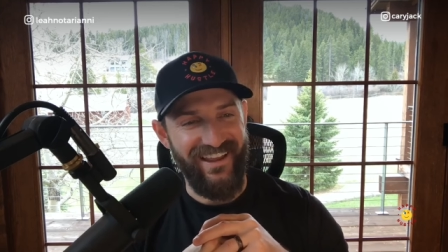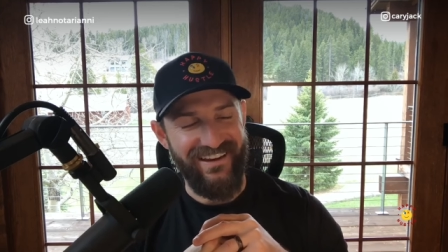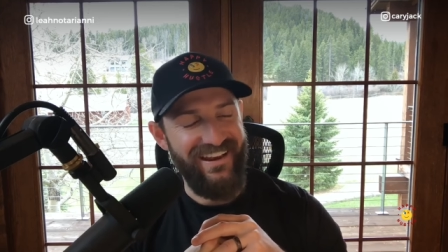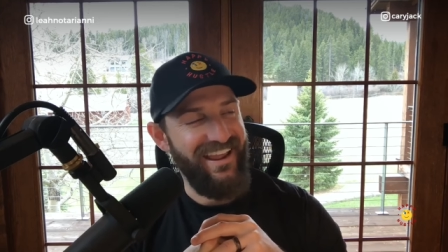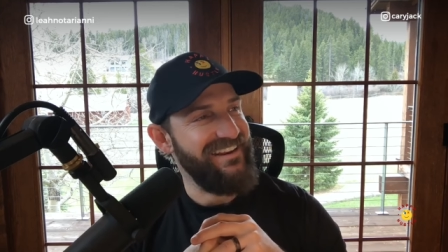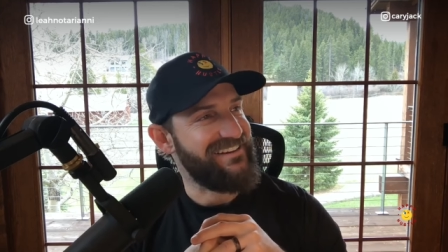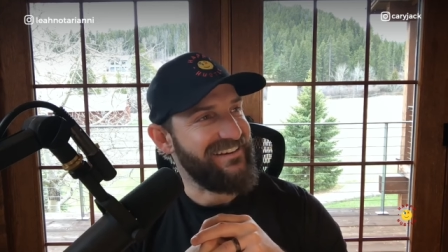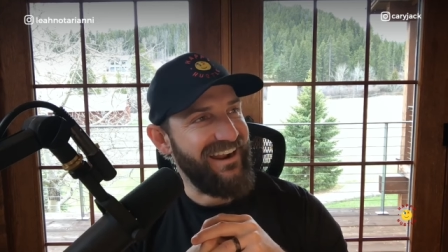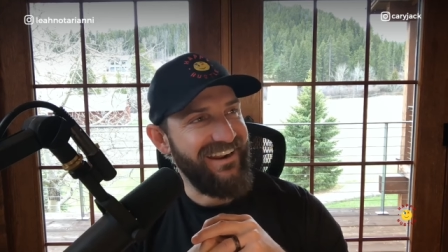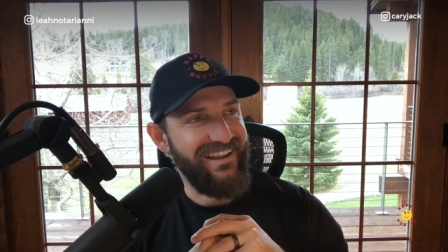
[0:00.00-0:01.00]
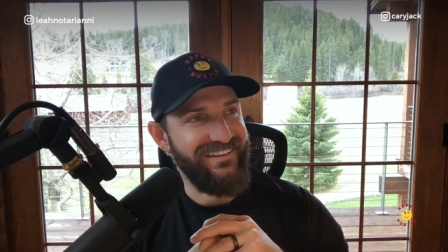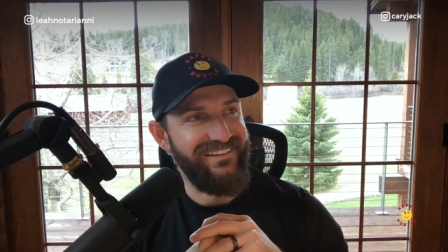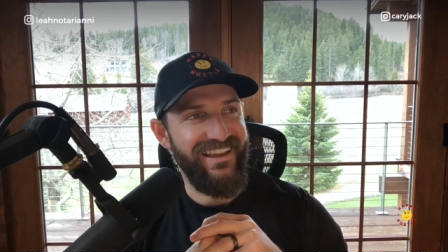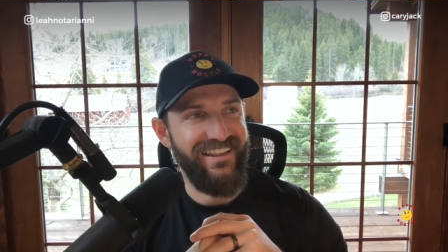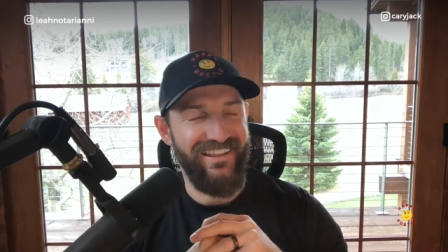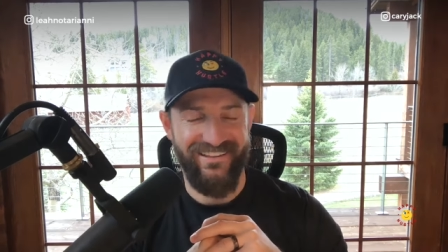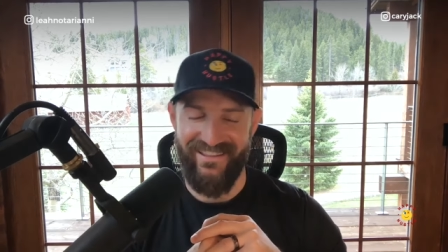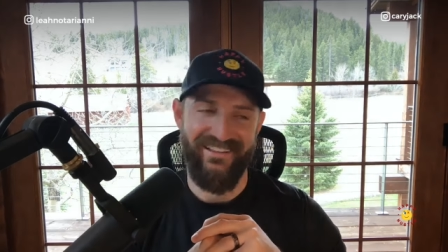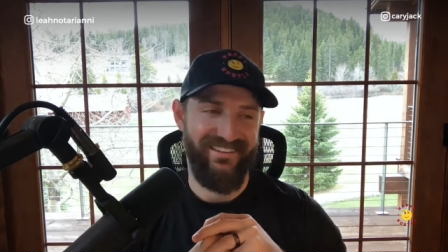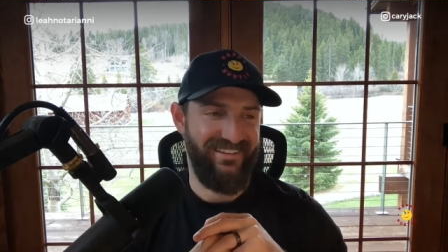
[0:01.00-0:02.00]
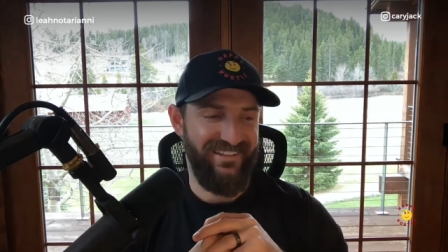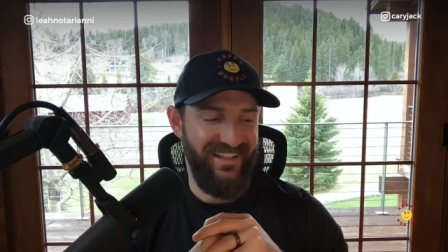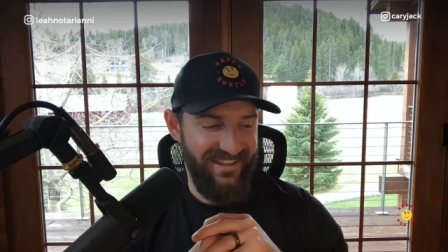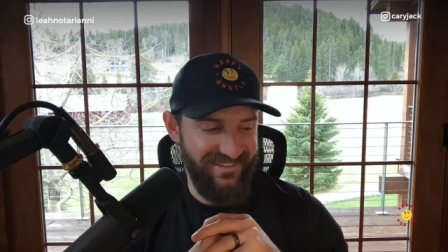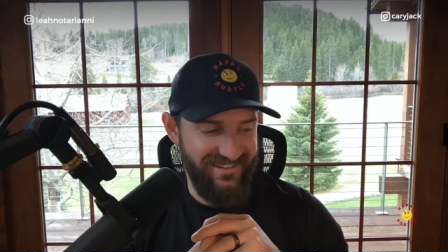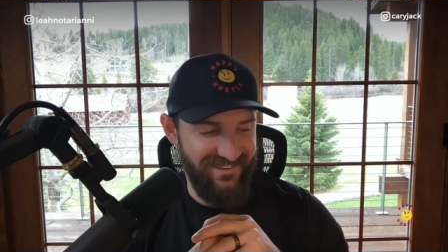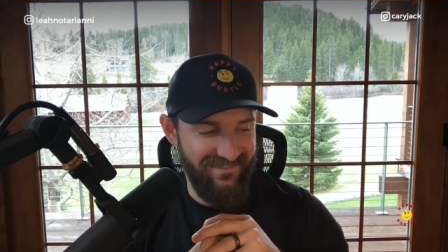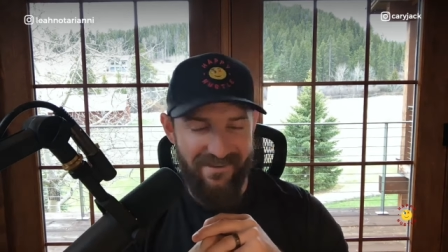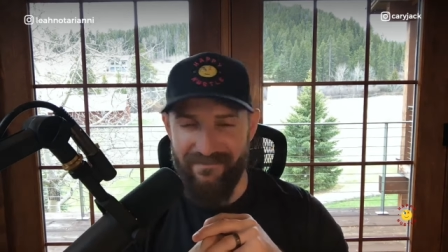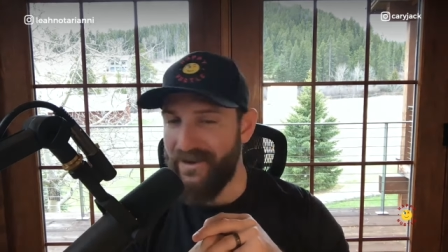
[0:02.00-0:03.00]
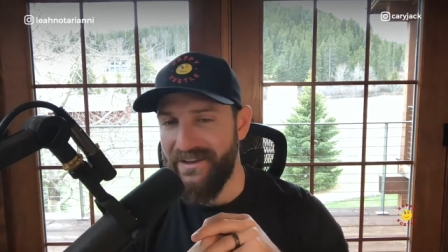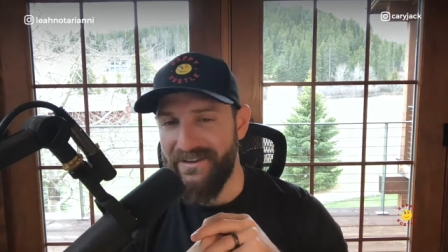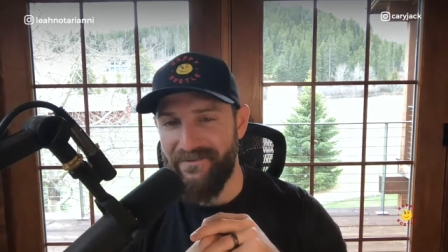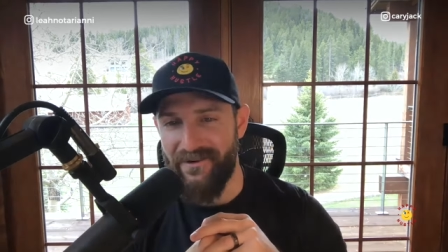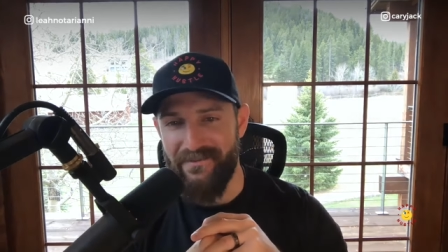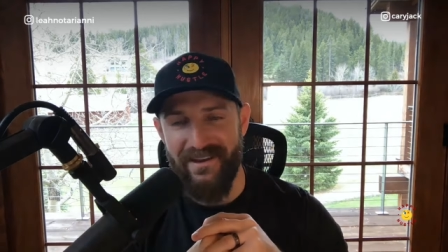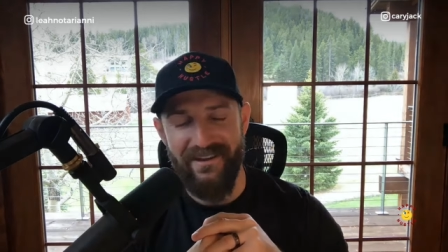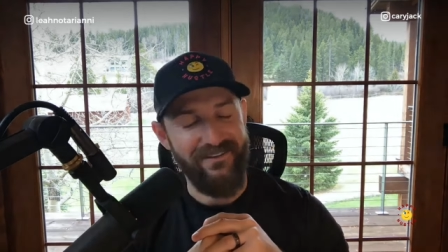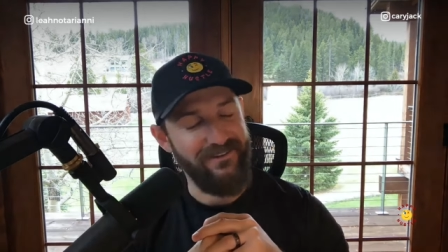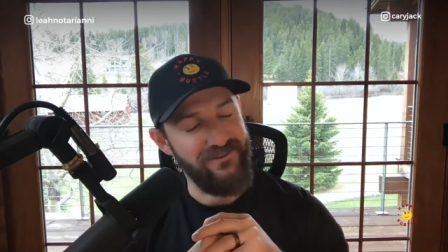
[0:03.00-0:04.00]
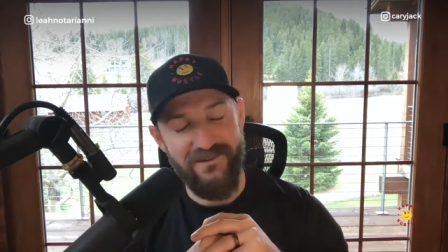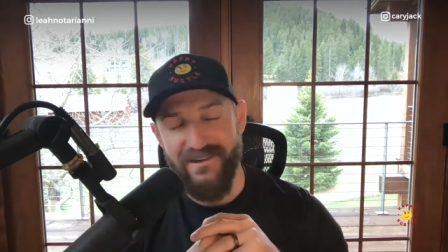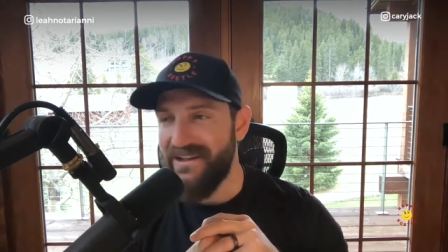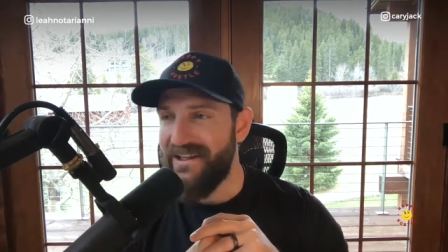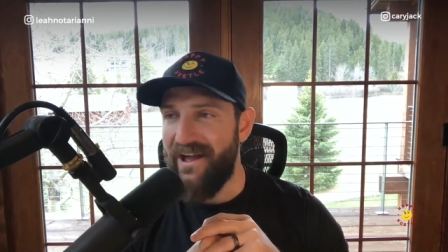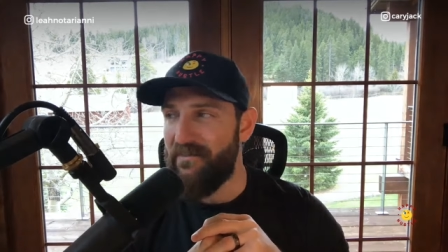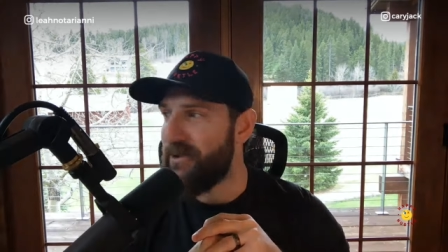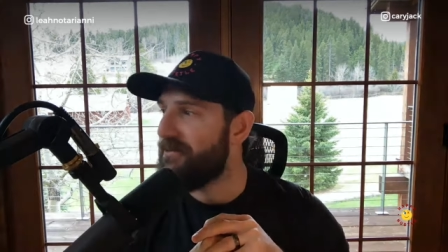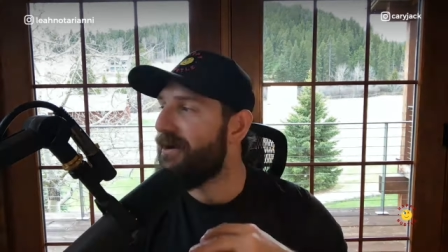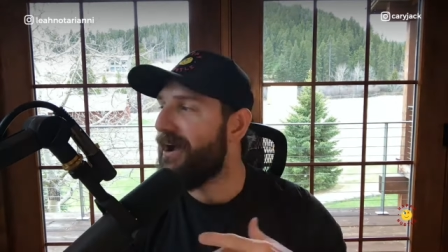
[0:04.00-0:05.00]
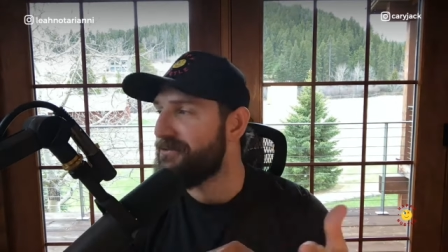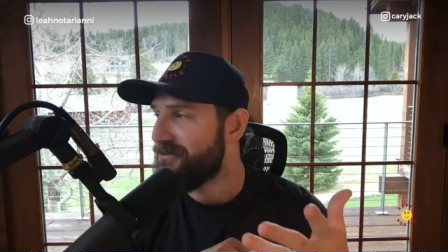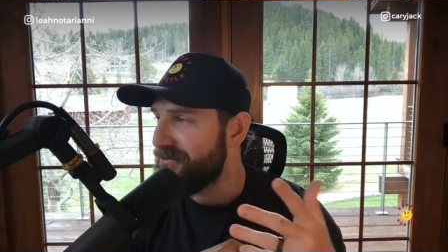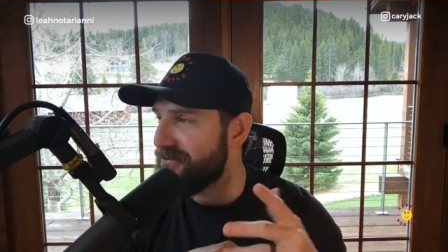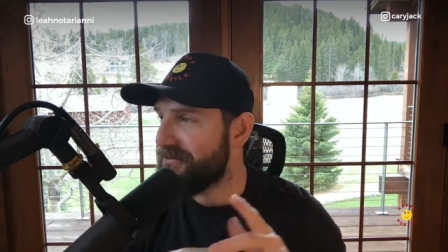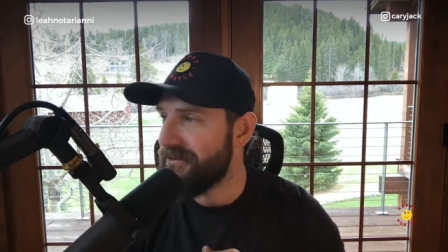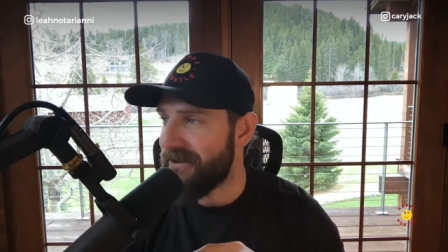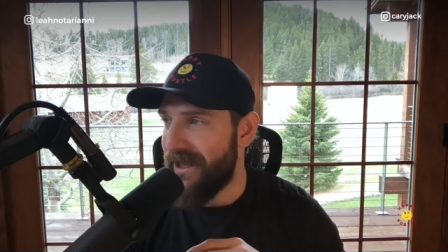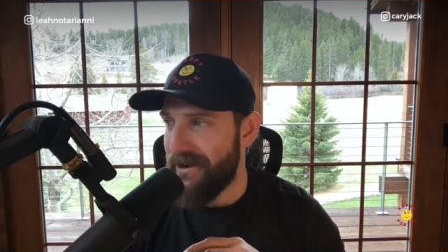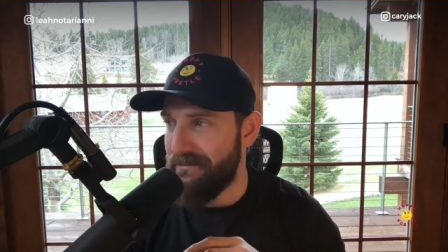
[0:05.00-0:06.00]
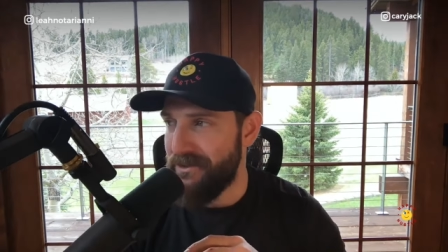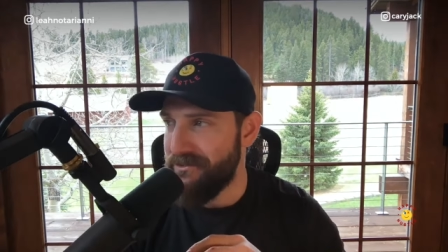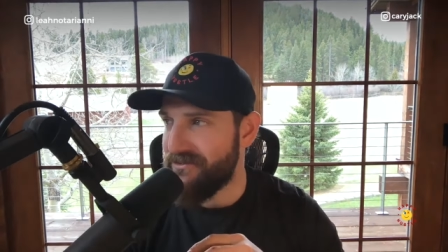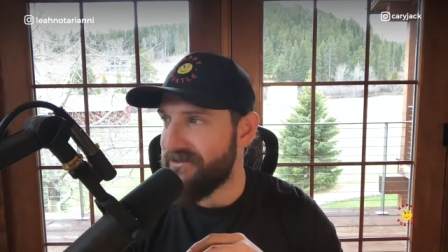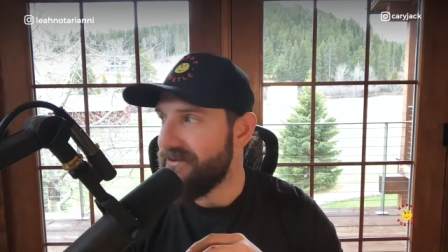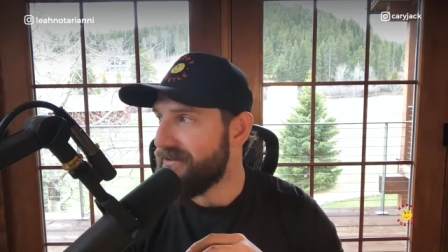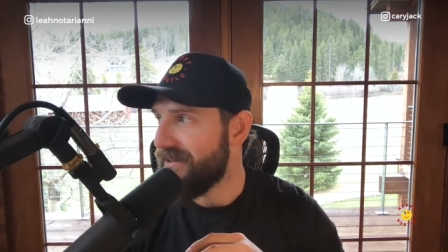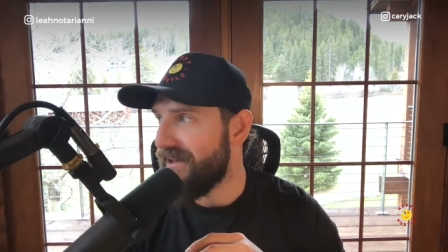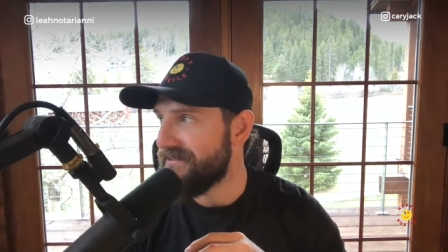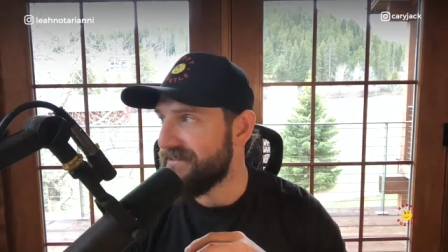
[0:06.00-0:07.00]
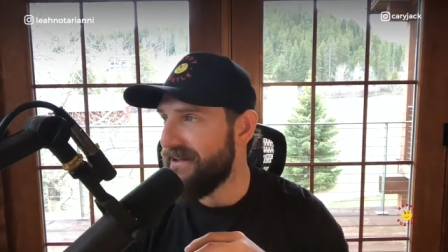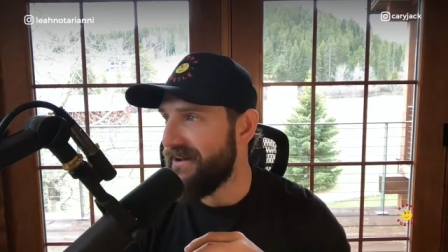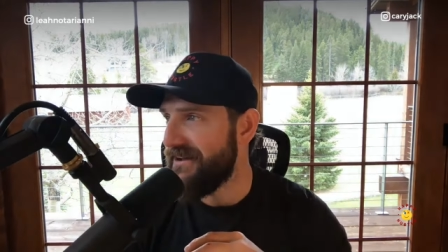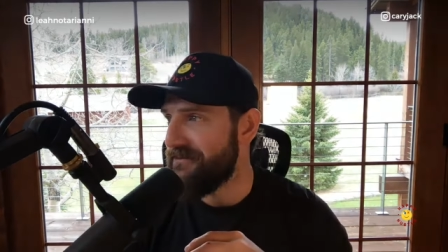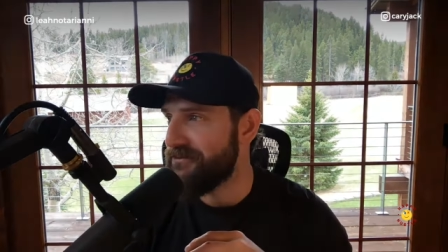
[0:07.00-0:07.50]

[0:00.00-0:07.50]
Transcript: like nature, I gotta say, like that's that's the remedy for me too. I mean, I was just totally. looking at a moose last night.